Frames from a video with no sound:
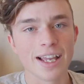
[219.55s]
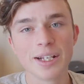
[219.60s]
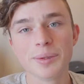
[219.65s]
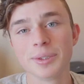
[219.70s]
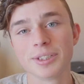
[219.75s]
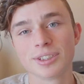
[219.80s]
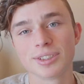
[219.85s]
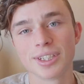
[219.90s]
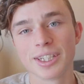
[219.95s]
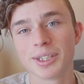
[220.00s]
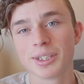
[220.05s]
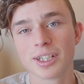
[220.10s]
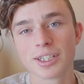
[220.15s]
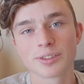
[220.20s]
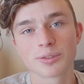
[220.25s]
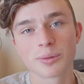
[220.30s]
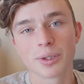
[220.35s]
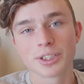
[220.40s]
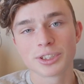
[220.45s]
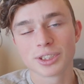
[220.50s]
Anyways, thank you guys
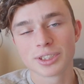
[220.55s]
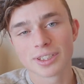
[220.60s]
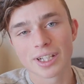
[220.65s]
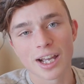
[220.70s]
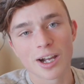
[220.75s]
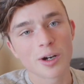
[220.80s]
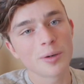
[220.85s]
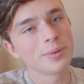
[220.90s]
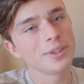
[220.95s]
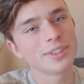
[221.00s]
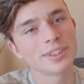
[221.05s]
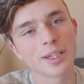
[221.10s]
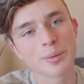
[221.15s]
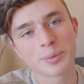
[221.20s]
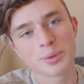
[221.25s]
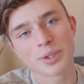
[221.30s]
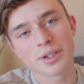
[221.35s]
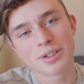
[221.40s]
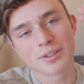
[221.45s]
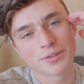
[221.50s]
for watching. I hope this helped
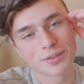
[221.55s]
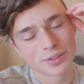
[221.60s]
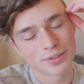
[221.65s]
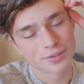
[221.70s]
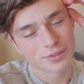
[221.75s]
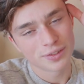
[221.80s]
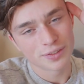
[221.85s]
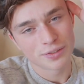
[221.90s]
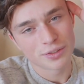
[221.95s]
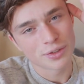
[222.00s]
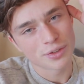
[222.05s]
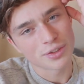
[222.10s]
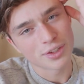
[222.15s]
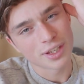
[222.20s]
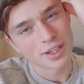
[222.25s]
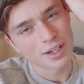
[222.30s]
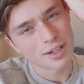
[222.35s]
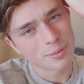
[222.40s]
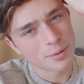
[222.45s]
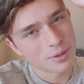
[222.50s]
you out if you're
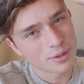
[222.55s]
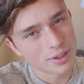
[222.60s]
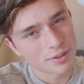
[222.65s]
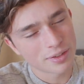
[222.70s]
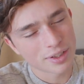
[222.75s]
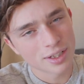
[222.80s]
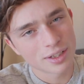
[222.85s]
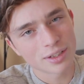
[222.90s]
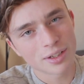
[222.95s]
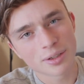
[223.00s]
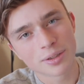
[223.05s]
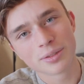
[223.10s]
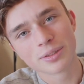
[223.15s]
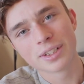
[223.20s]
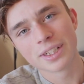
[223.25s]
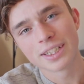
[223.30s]
thinking about living alone.